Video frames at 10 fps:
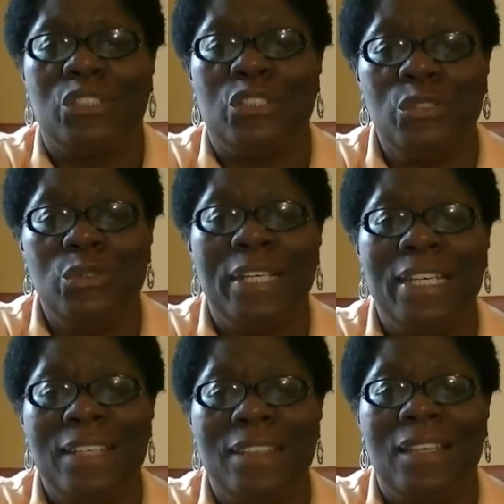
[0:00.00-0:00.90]
Do
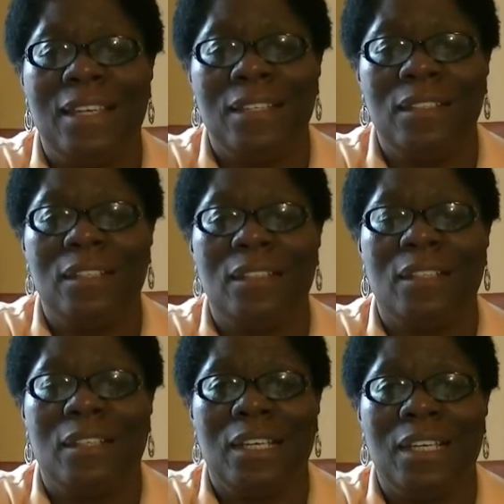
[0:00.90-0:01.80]
anything
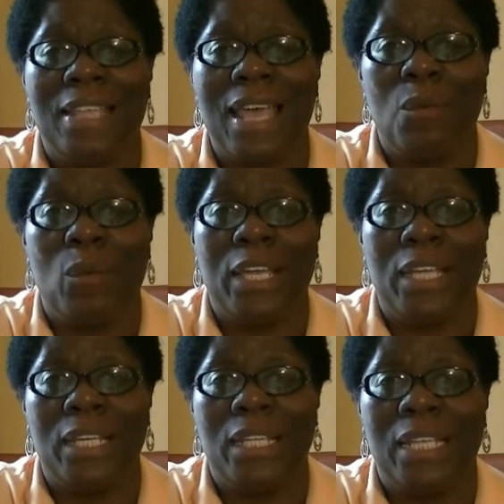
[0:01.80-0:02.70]
in that
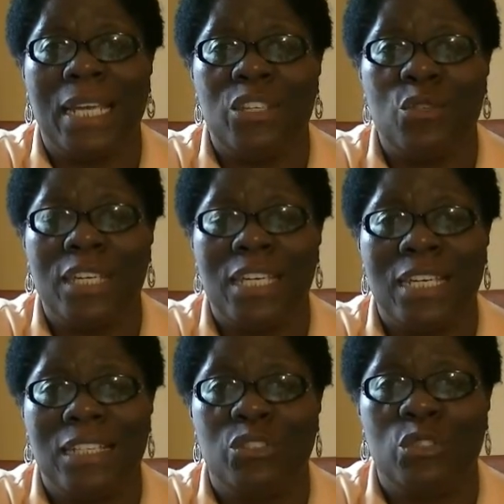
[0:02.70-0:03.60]
way that you
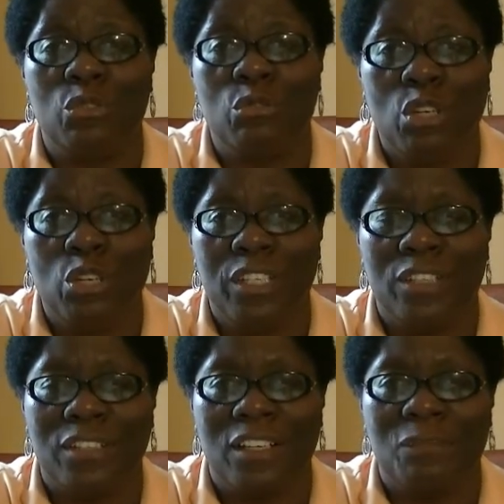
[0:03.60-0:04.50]
can to grow
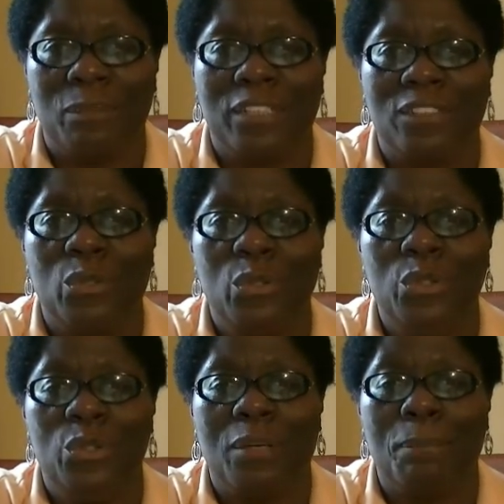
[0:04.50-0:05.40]
yourself, because who
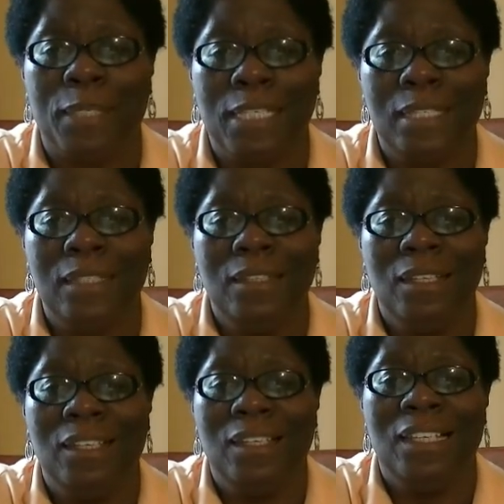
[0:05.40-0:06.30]
you are being
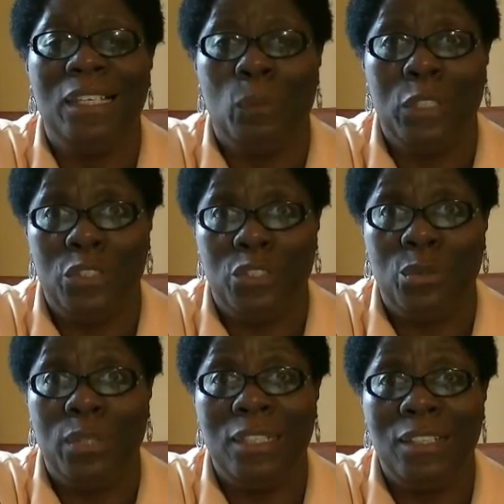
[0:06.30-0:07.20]
when you're
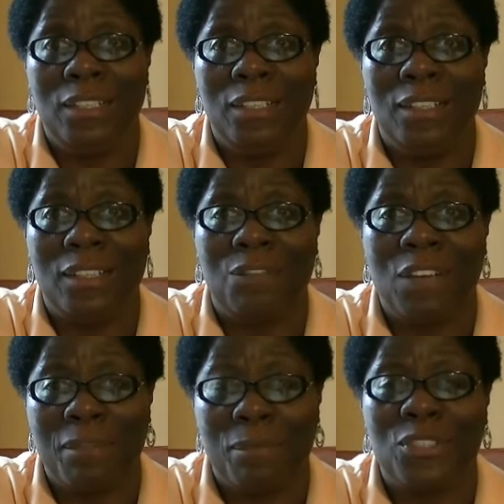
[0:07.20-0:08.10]
doing the
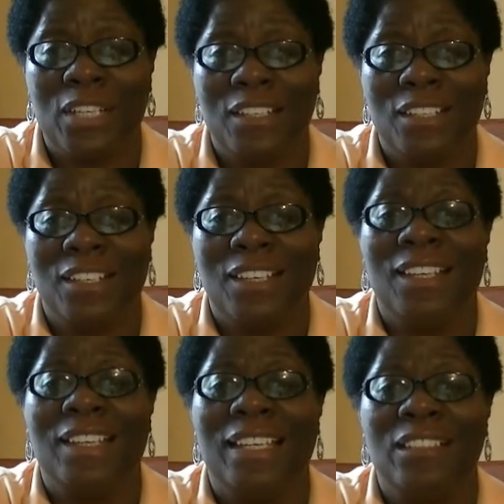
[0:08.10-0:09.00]
5%
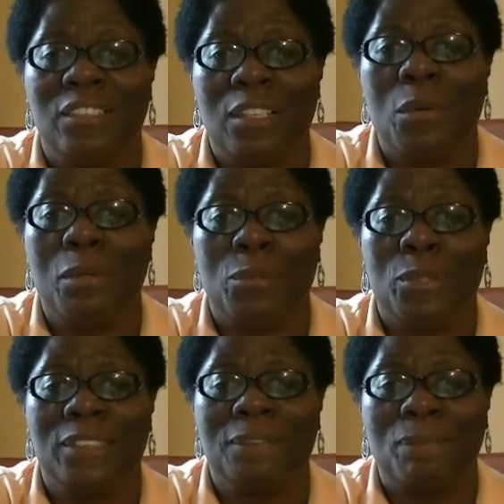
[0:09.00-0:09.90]
is so
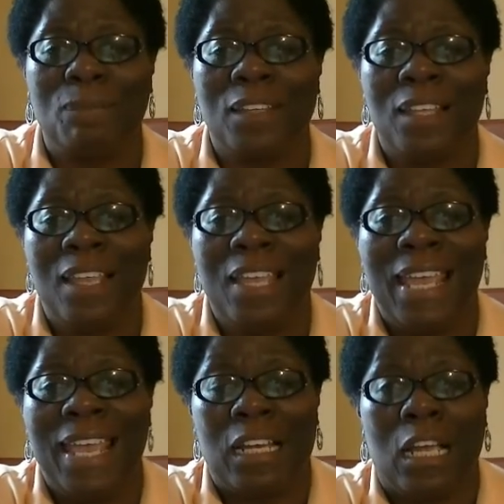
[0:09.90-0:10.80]
important,
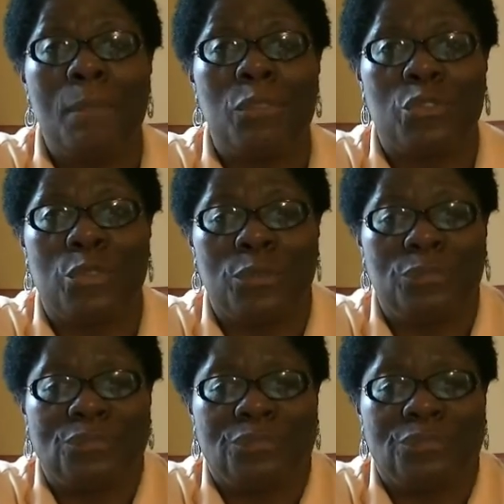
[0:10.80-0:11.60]
and it comes through.